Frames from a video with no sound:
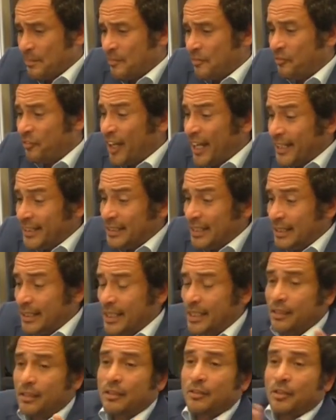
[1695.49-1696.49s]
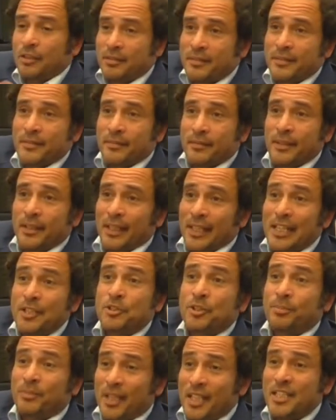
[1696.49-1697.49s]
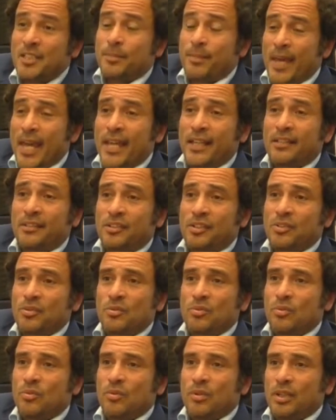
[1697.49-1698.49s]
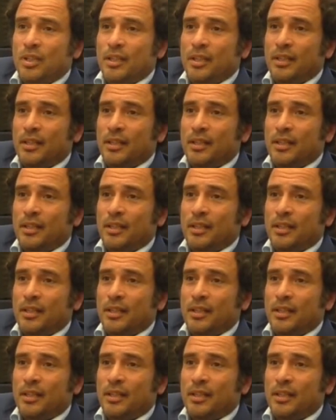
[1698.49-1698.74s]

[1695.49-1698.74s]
Finally, Egypt is back to